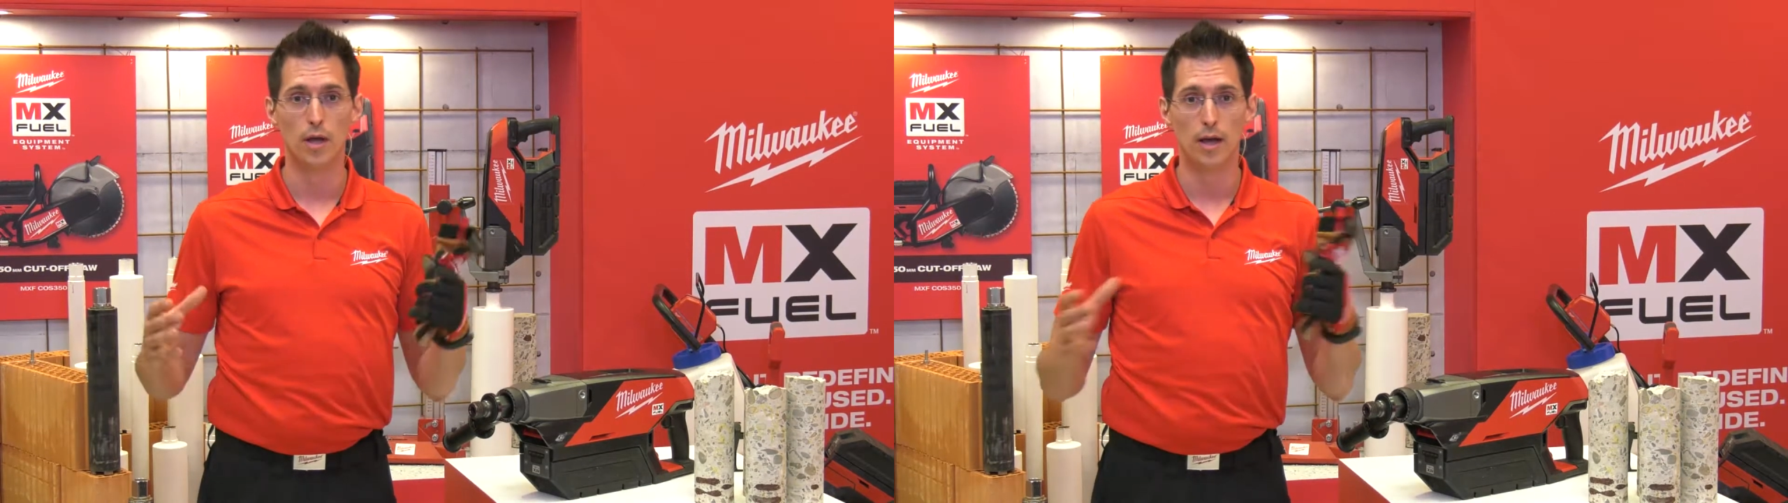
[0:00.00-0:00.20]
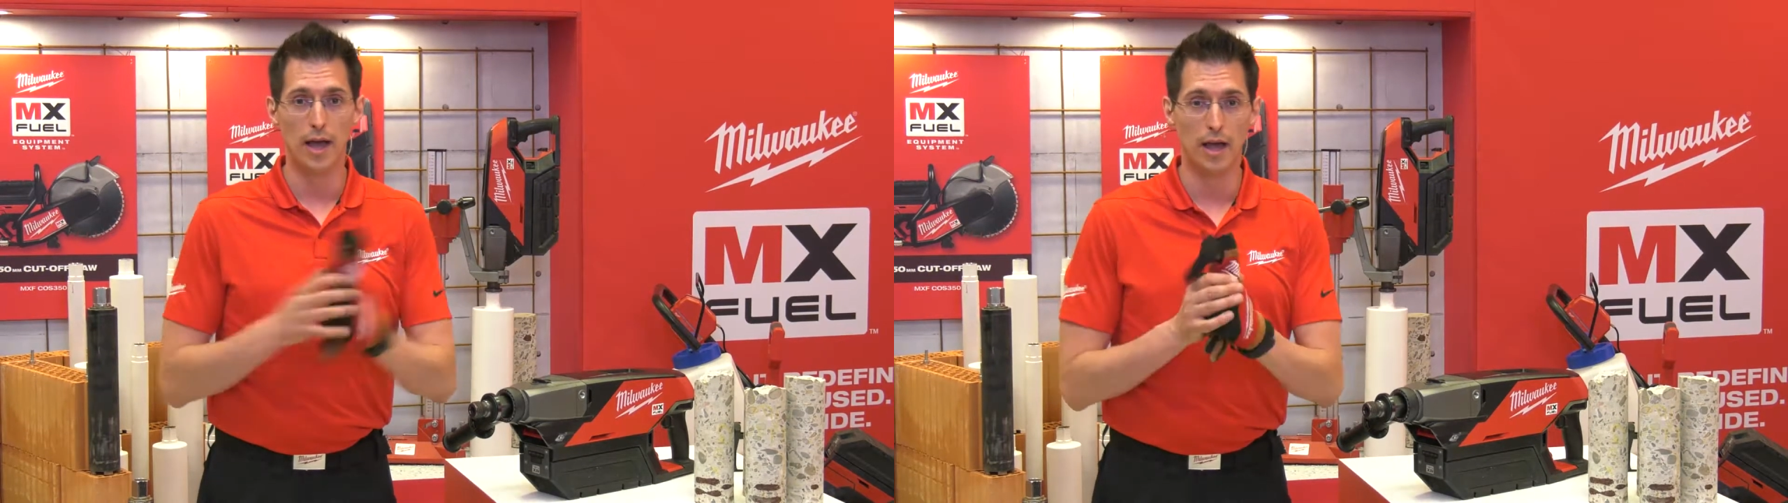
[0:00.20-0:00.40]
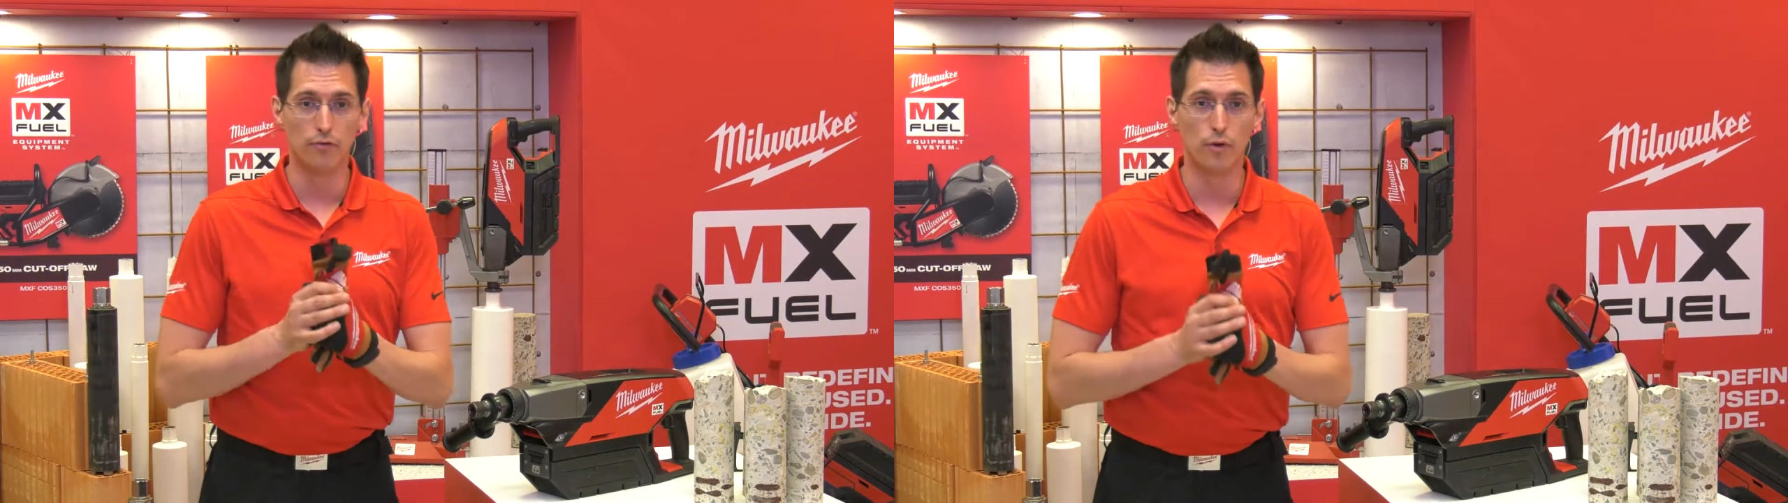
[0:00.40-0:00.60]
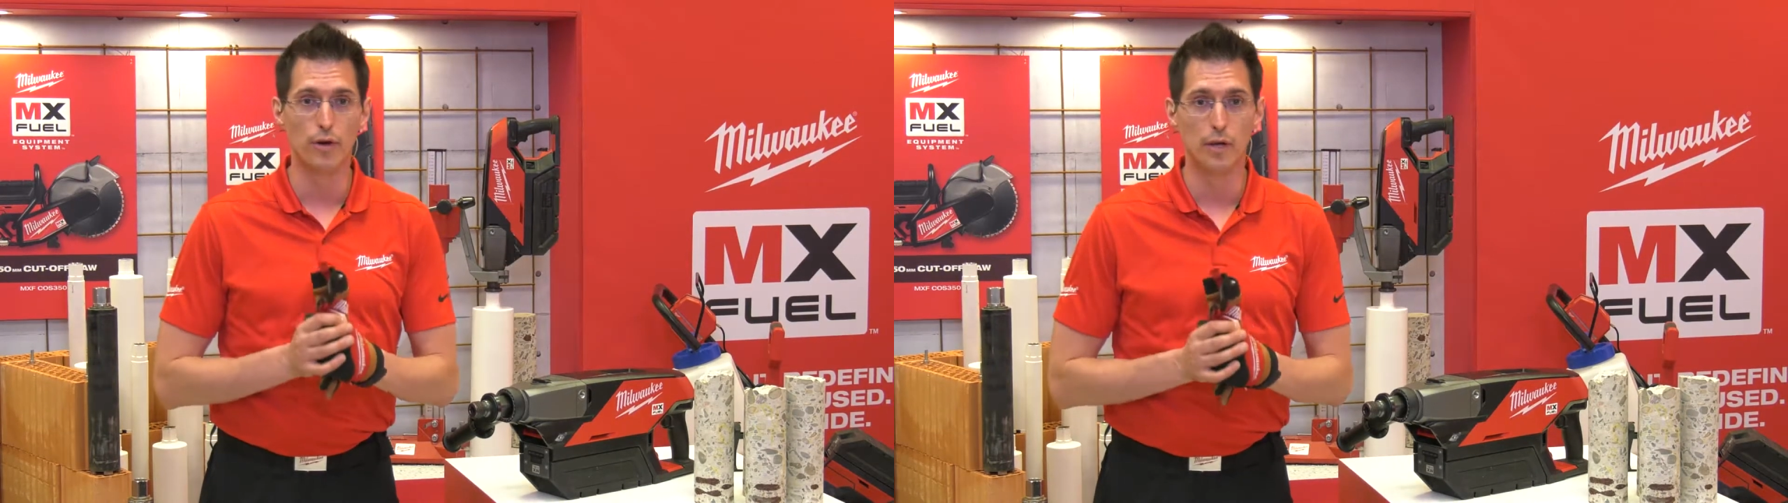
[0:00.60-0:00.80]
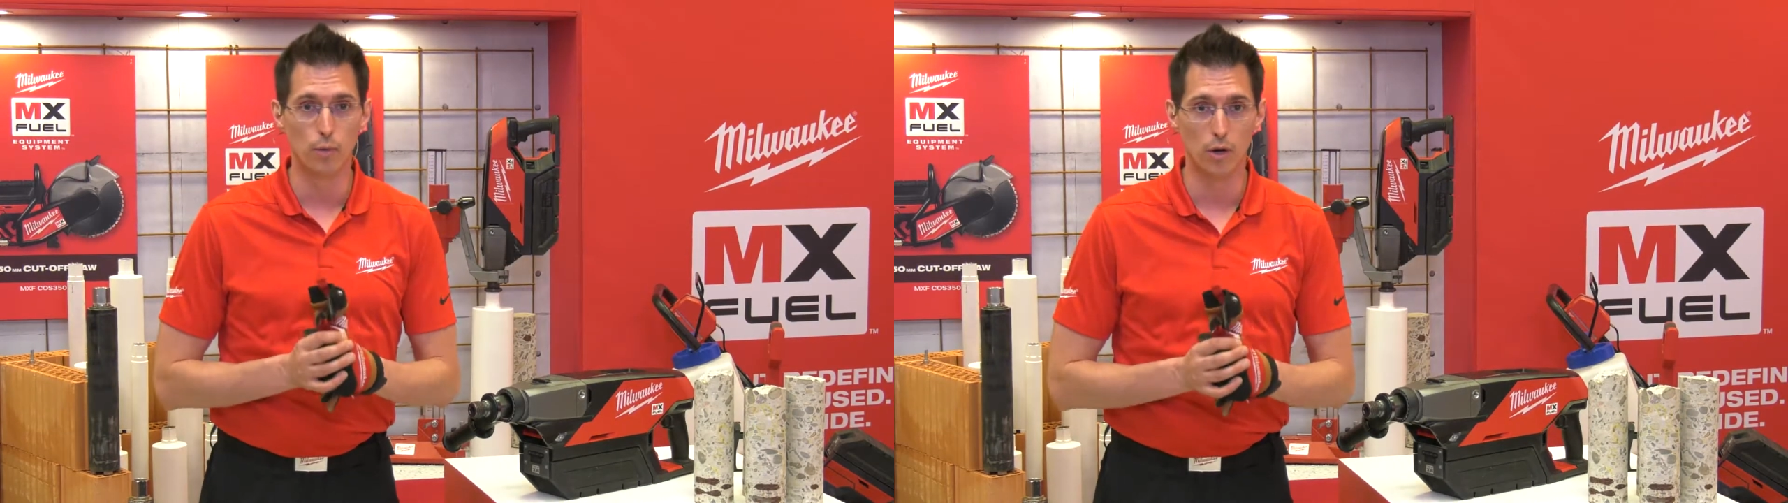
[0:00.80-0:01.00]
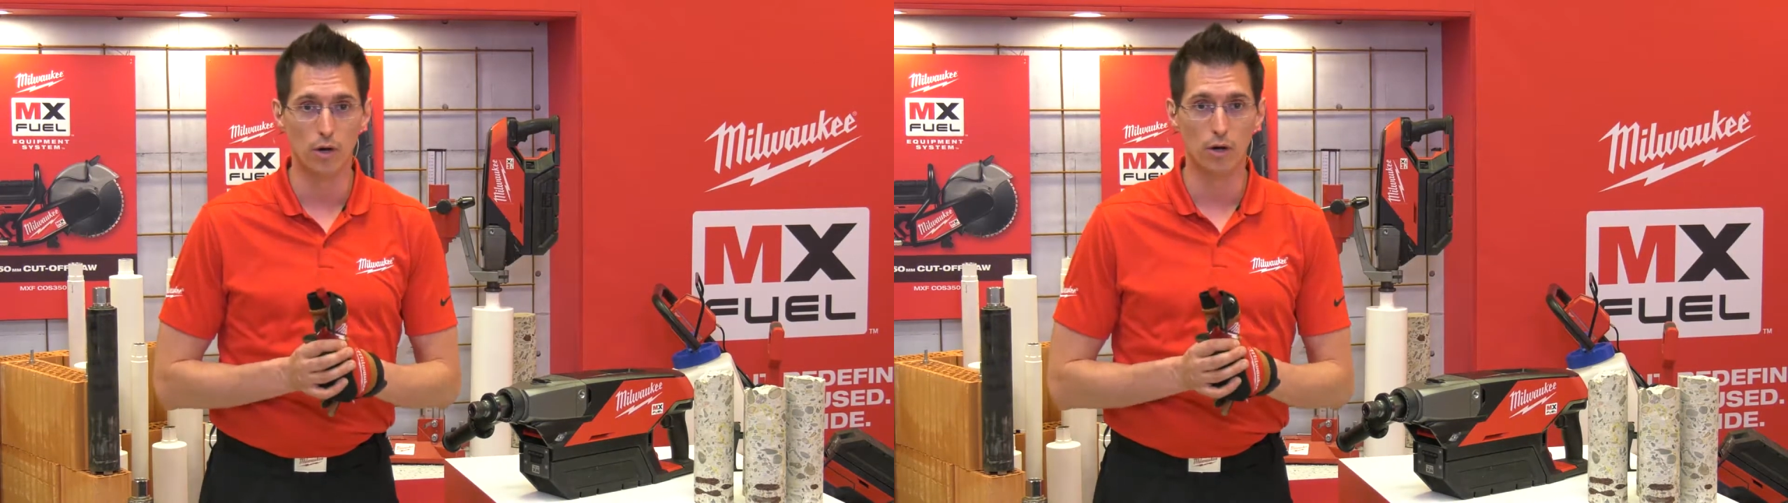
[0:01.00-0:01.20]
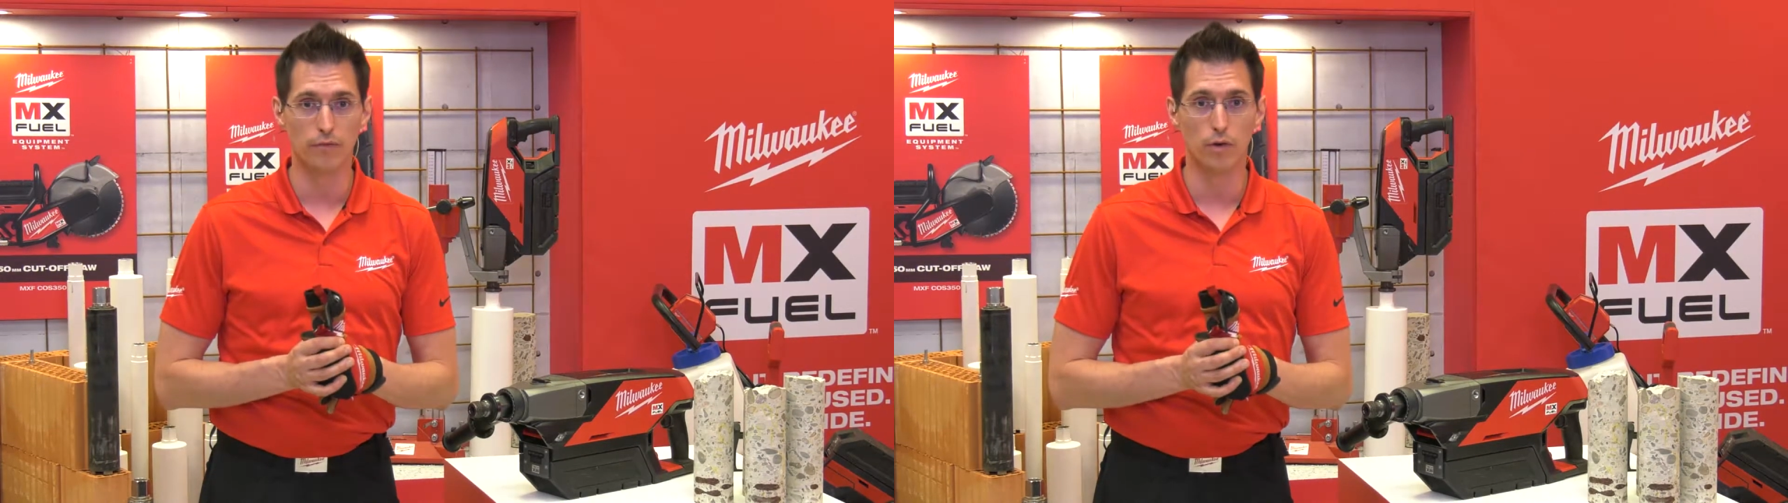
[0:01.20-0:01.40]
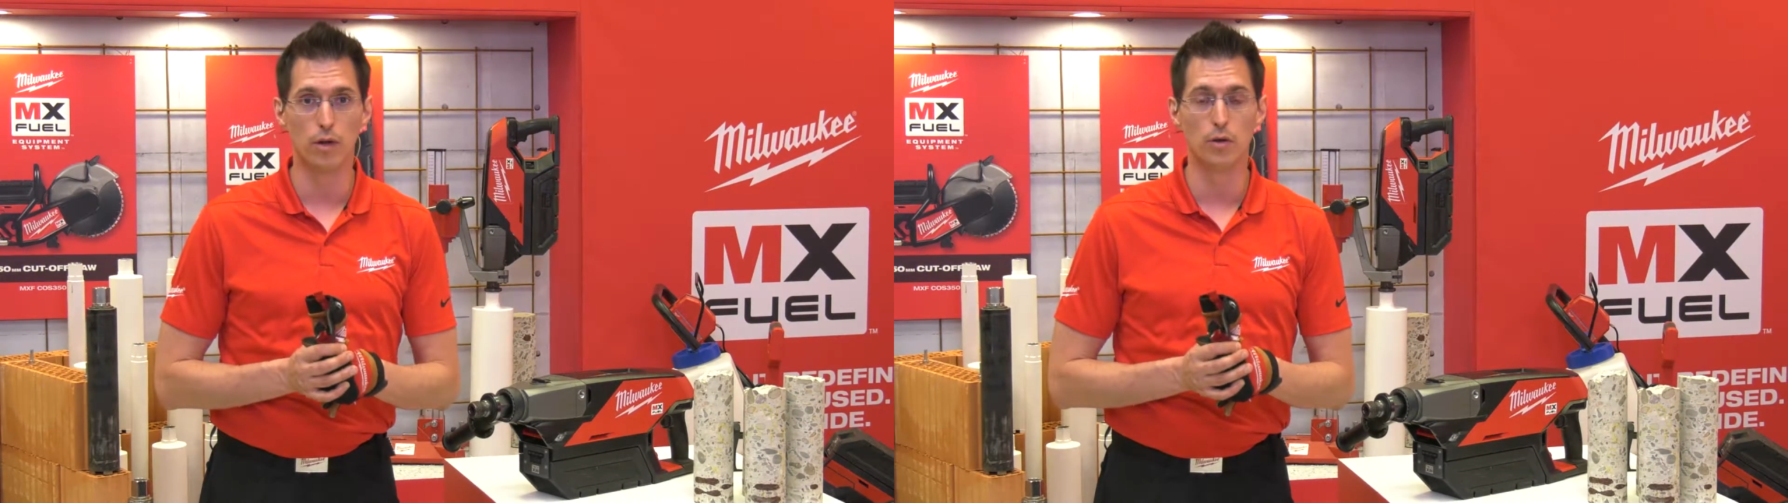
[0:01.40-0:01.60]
I have already one glove on,